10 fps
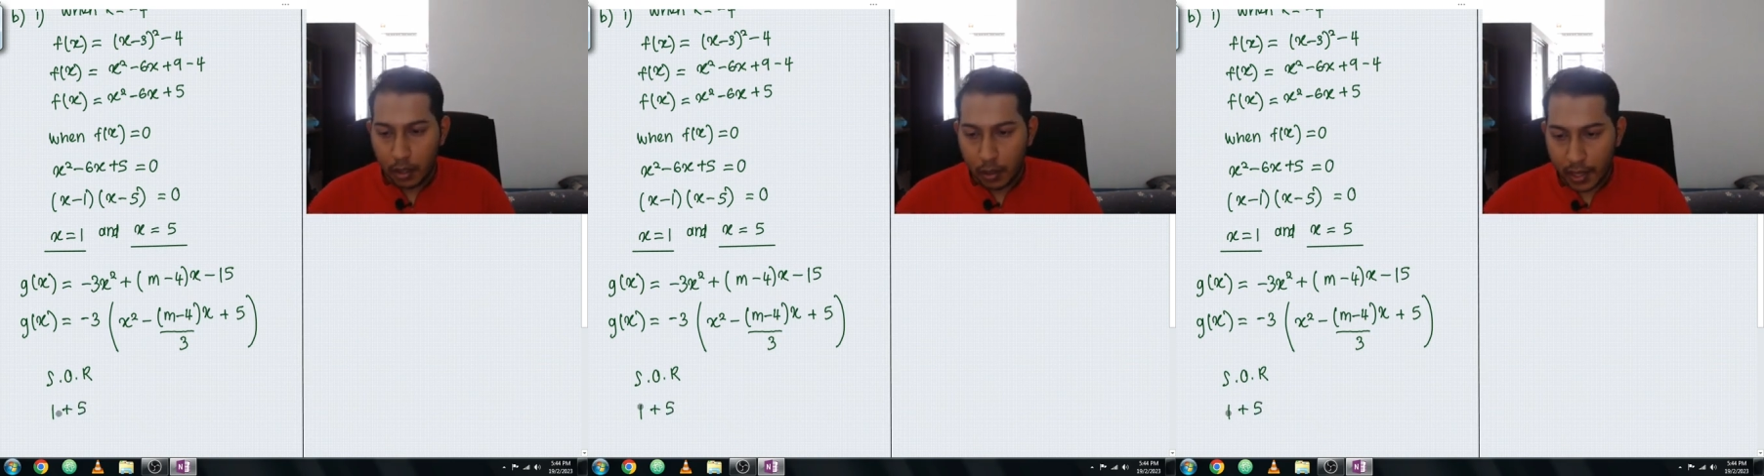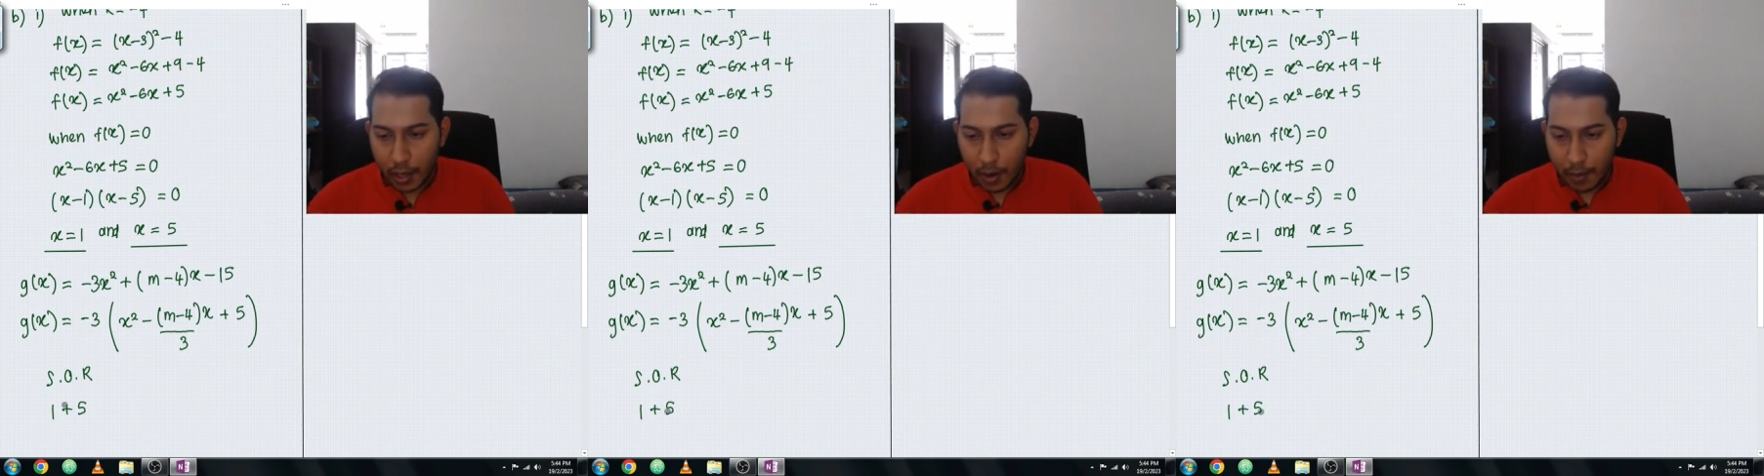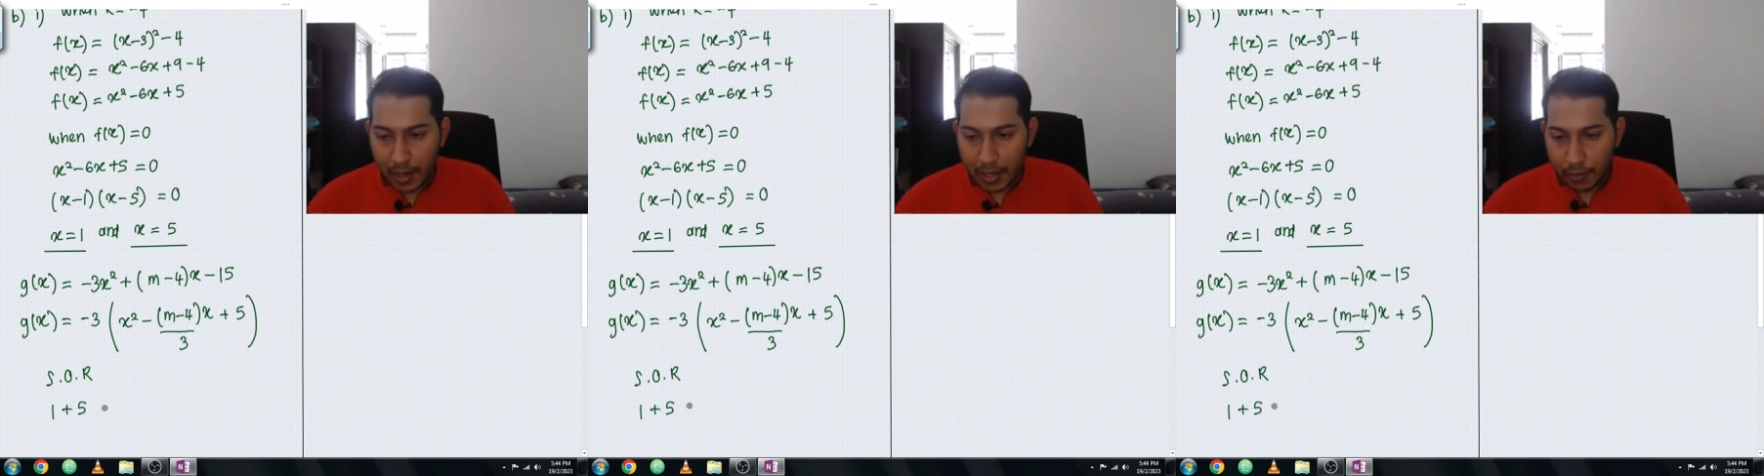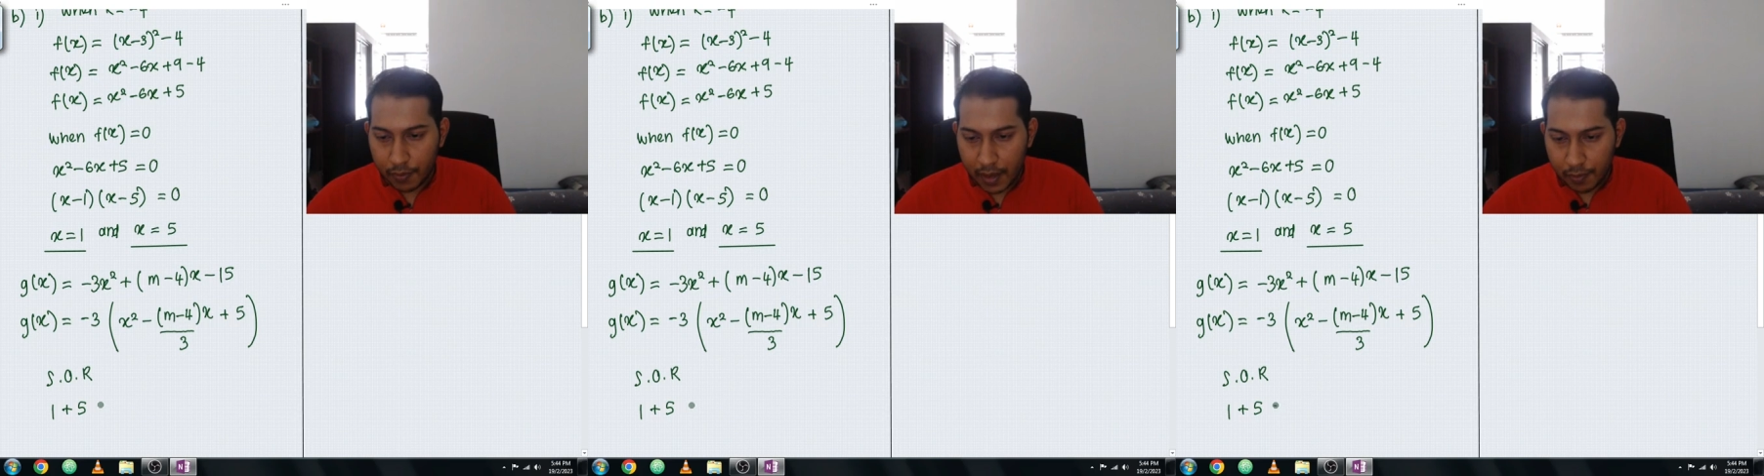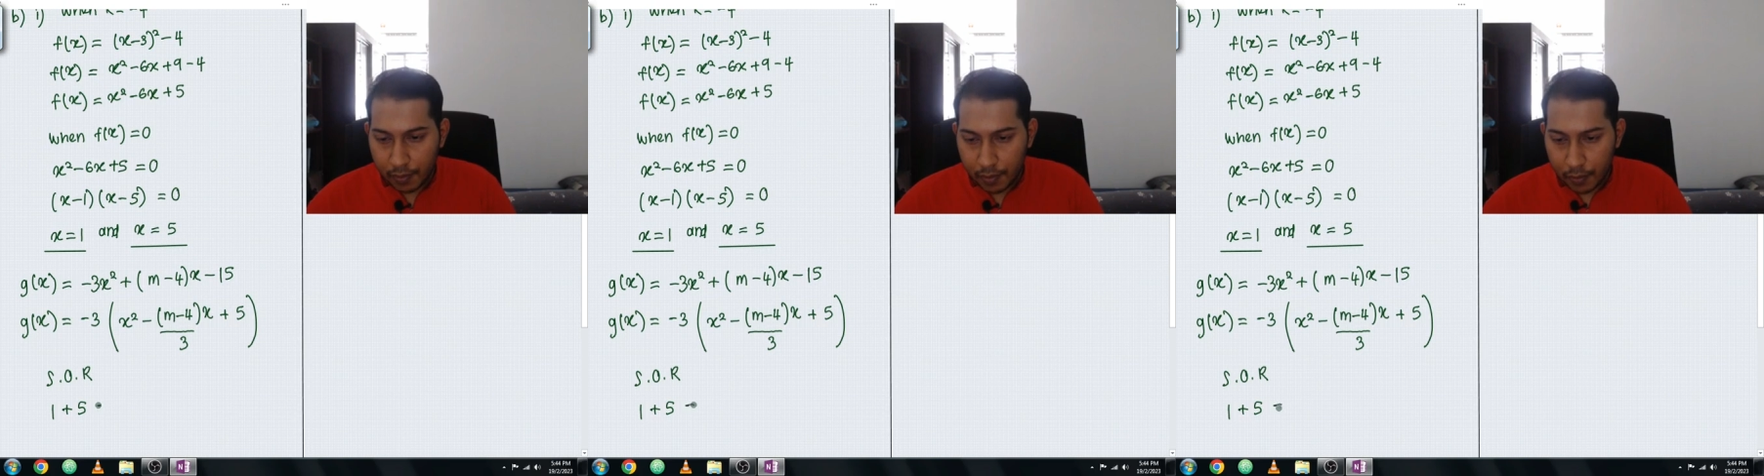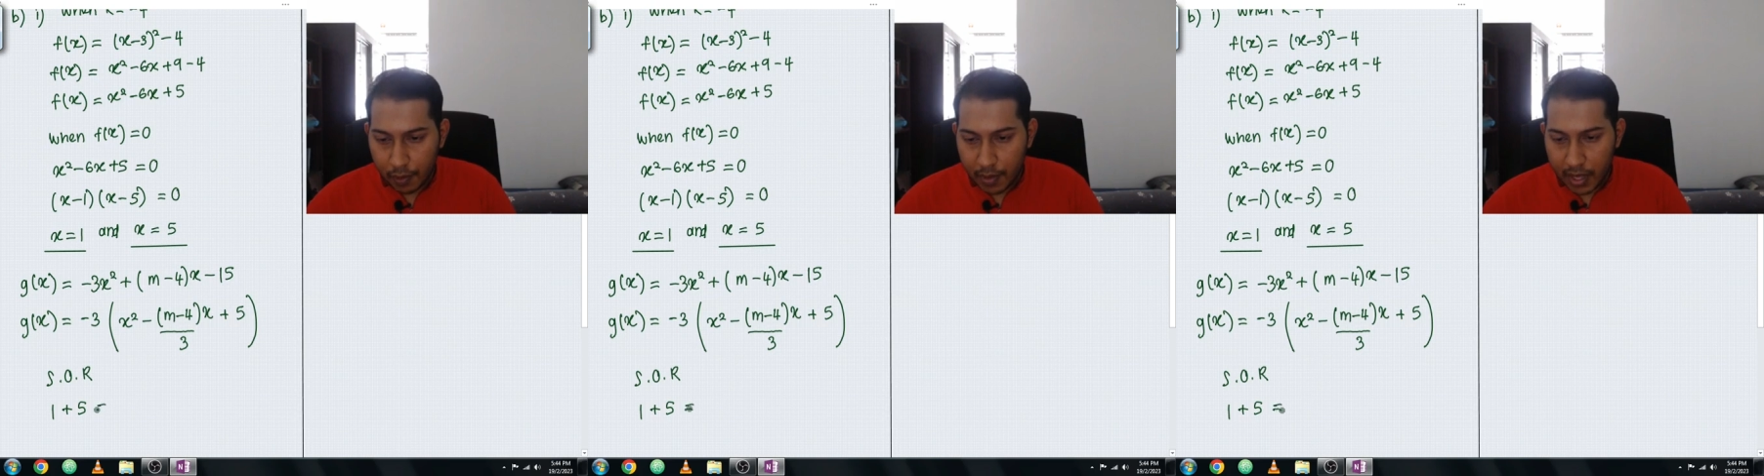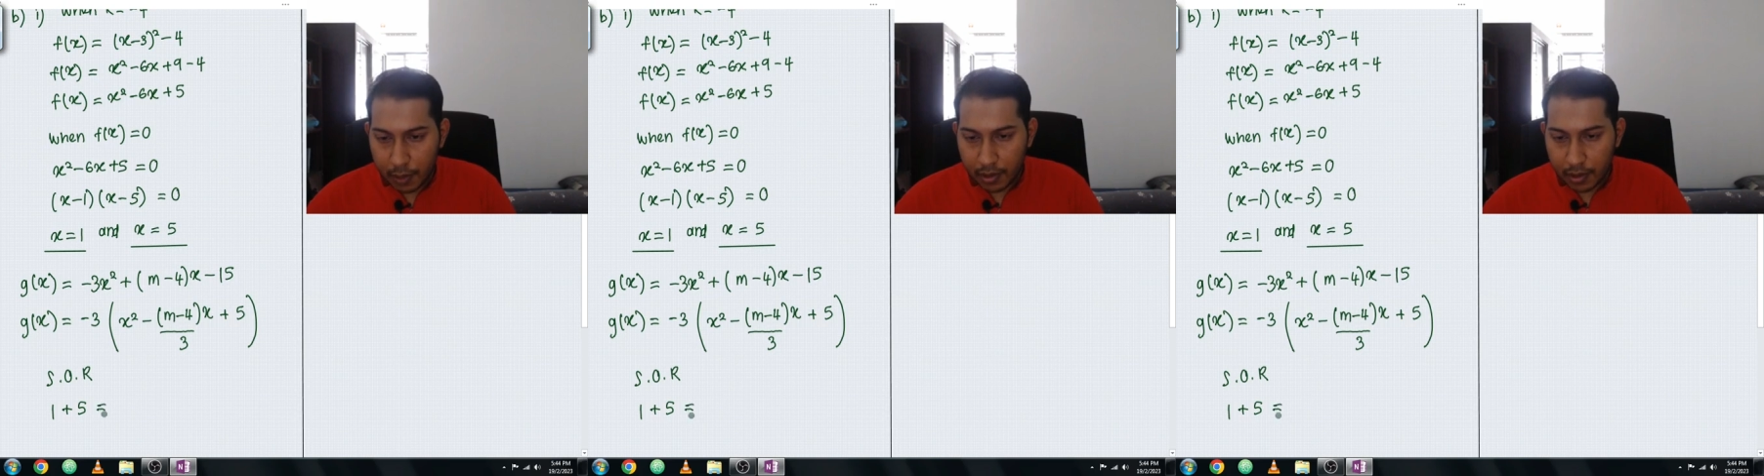Okay, 1 plus with 5 will be
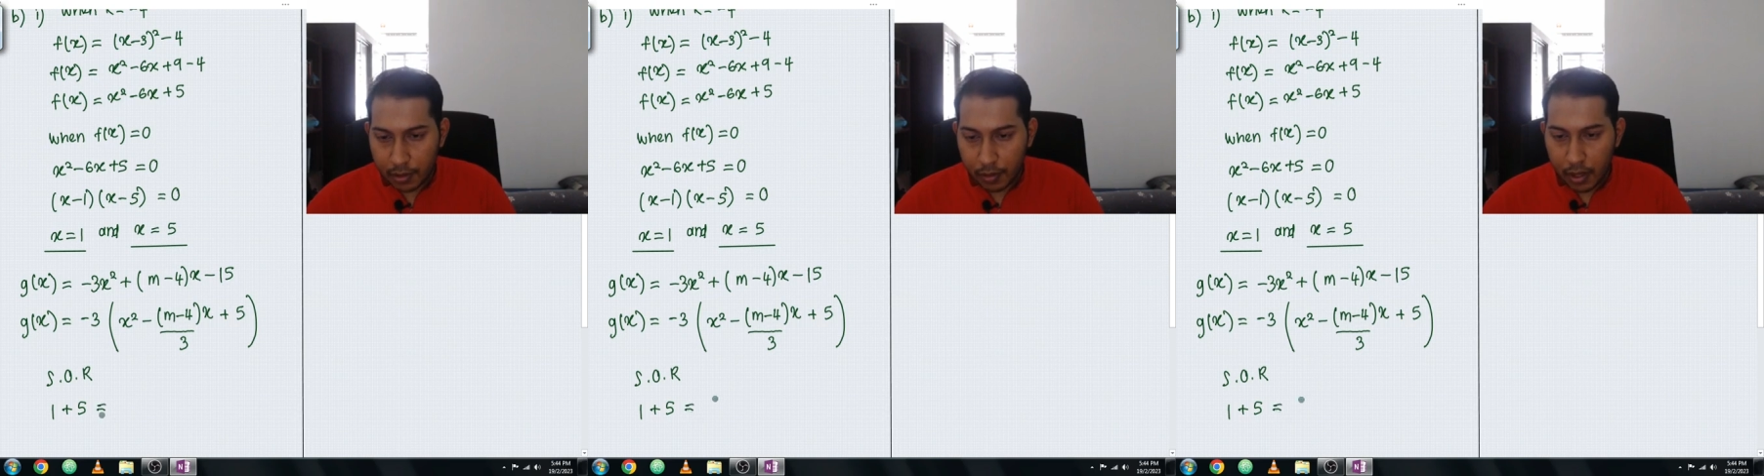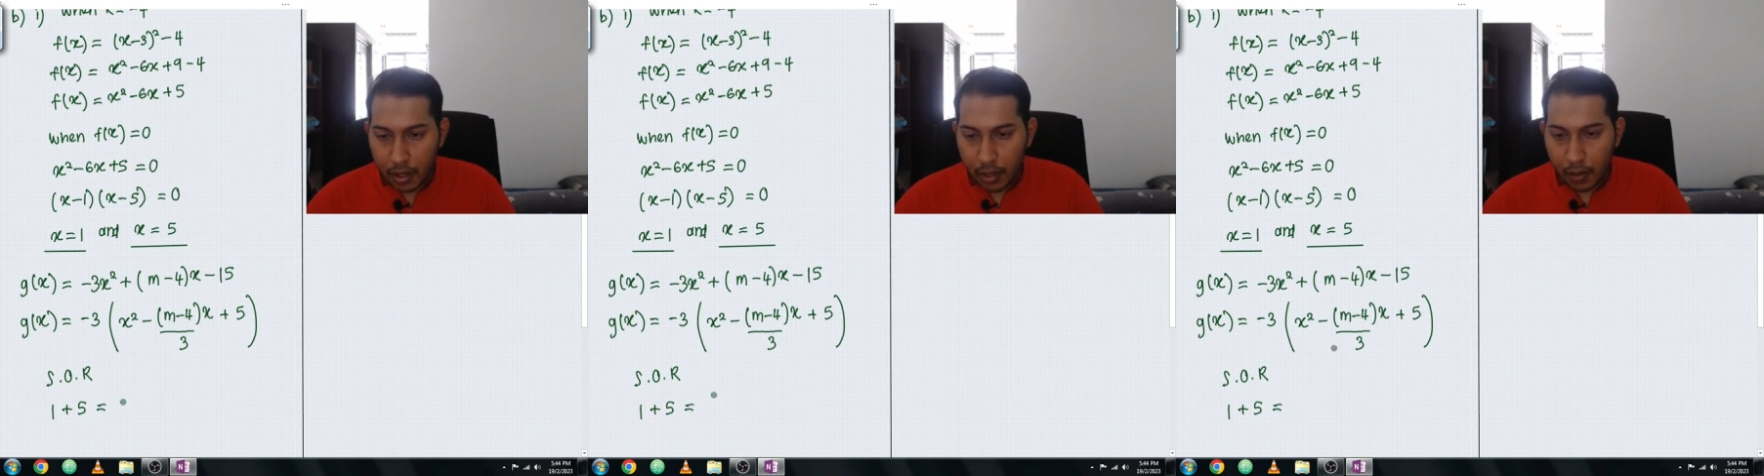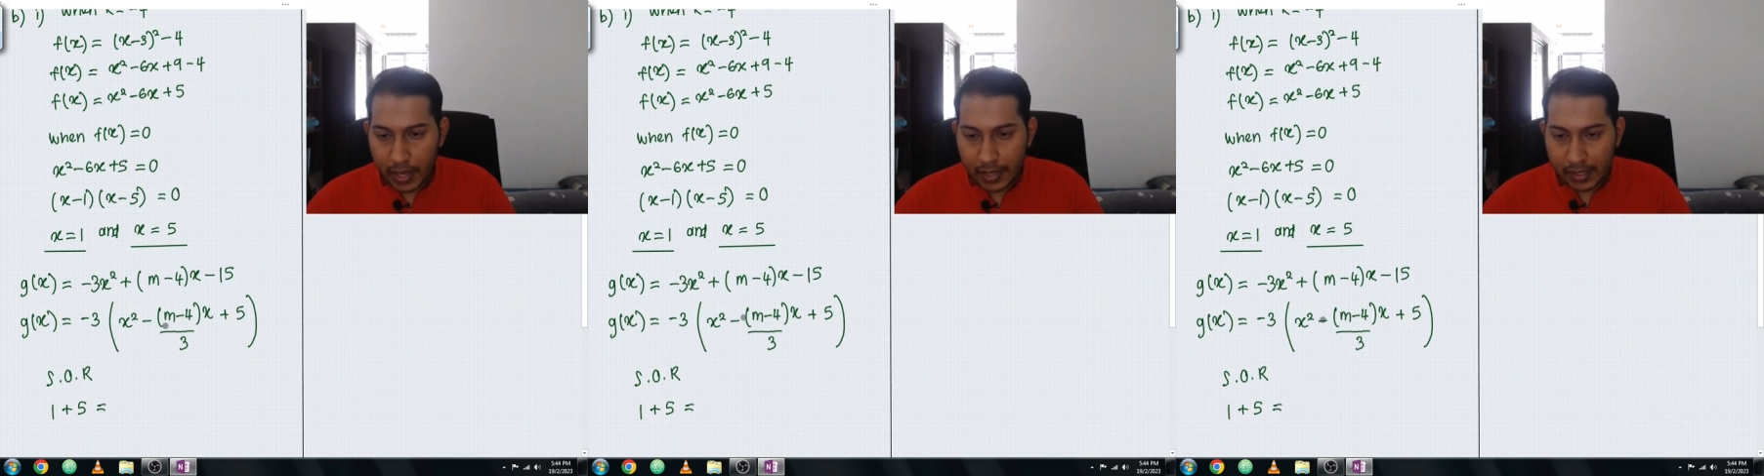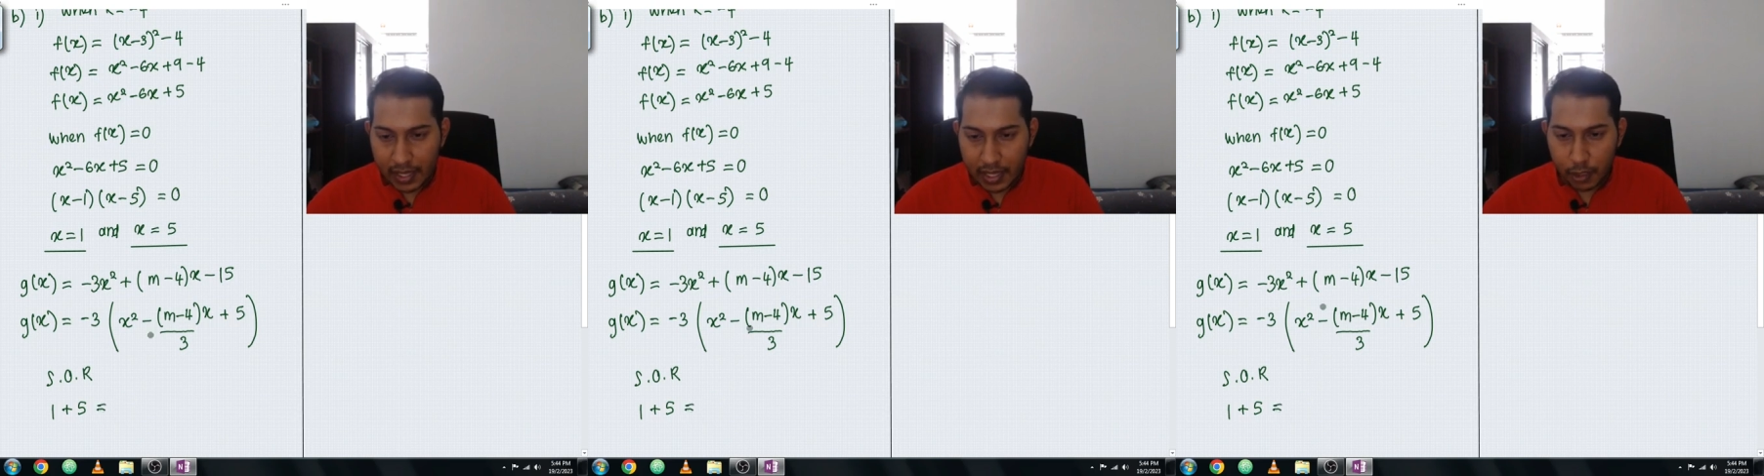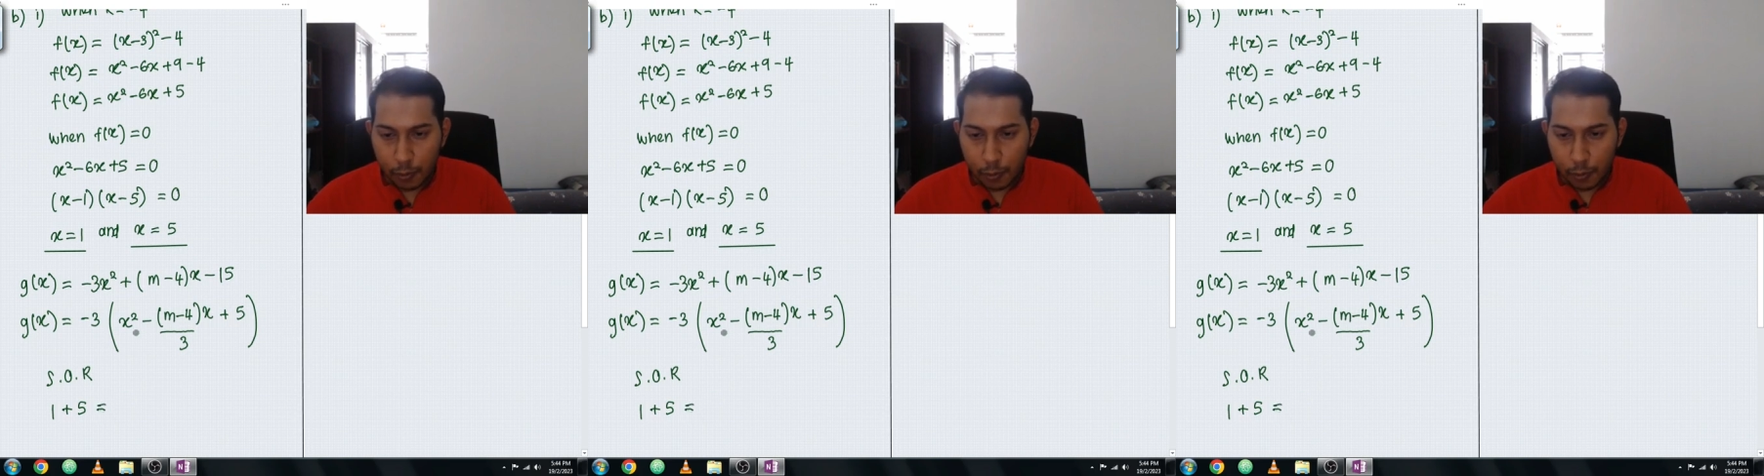equals to, okay, since